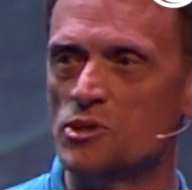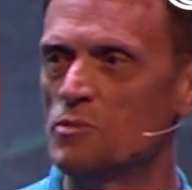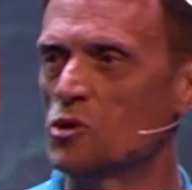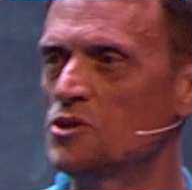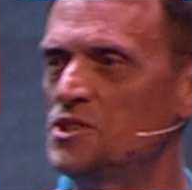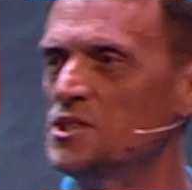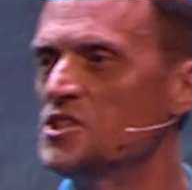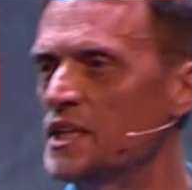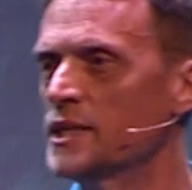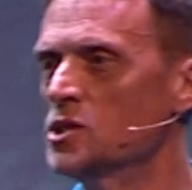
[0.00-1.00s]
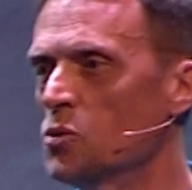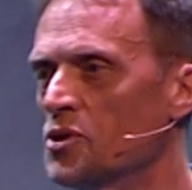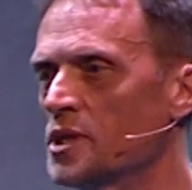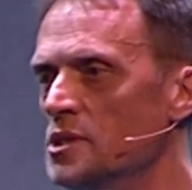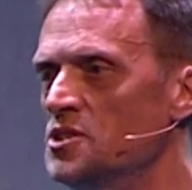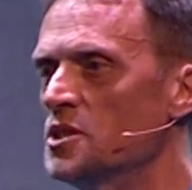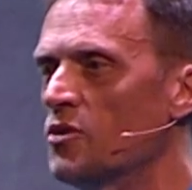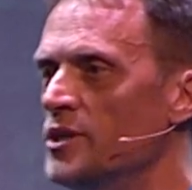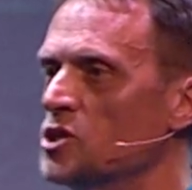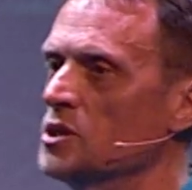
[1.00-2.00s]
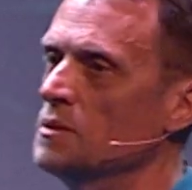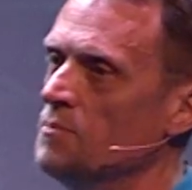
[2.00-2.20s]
democracy is a second order consideration.